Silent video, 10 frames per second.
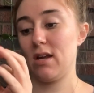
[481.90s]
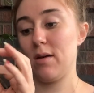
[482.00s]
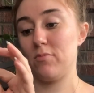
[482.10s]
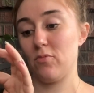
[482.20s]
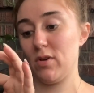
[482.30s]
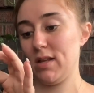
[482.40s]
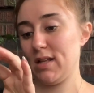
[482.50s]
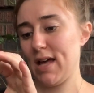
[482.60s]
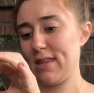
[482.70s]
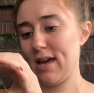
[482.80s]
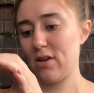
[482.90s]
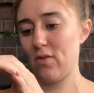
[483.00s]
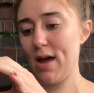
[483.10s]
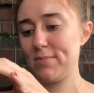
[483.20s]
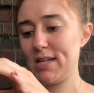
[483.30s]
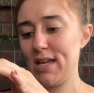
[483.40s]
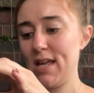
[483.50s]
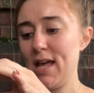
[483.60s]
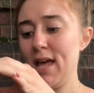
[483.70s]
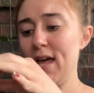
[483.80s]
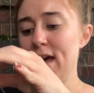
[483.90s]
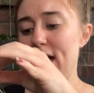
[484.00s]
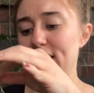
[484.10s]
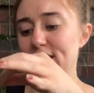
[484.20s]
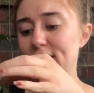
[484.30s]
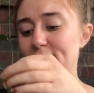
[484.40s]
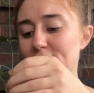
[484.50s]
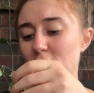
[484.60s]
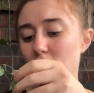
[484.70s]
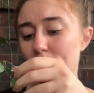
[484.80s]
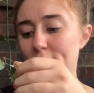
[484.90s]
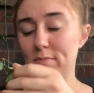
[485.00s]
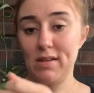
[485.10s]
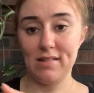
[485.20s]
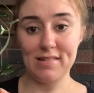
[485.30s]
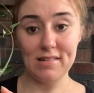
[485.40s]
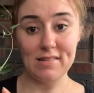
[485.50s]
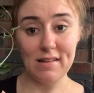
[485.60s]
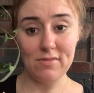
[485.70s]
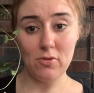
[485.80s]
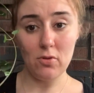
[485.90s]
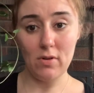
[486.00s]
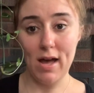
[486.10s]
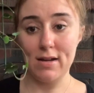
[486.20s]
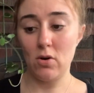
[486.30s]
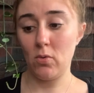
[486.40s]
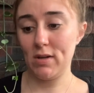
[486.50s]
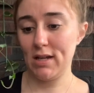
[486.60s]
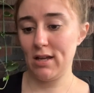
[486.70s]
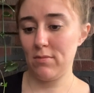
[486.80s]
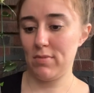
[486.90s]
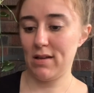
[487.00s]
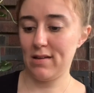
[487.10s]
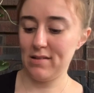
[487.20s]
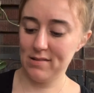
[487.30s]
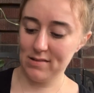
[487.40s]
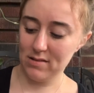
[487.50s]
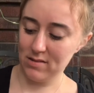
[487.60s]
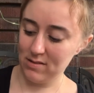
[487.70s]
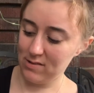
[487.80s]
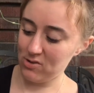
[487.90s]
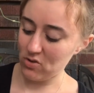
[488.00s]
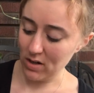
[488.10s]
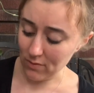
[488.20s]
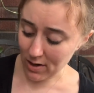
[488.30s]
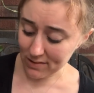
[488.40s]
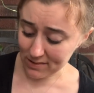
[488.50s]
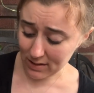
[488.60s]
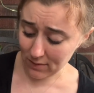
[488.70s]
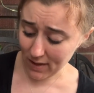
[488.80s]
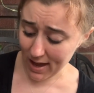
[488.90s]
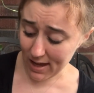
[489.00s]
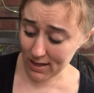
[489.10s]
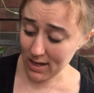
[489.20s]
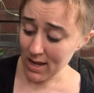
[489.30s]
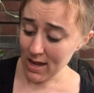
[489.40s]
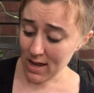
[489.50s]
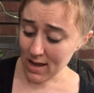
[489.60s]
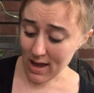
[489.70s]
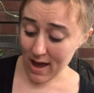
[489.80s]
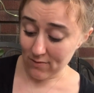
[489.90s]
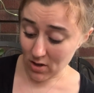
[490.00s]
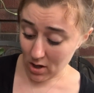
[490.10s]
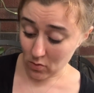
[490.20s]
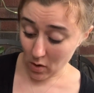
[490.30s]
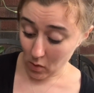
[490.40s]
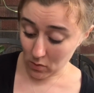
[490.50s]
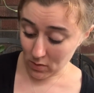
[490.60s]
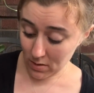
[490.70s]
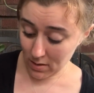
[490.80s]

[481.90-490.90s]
I'm really glad that I grabbed it. I didn't know if I'd be successful at owning it because string of hearts that I've had have not grown.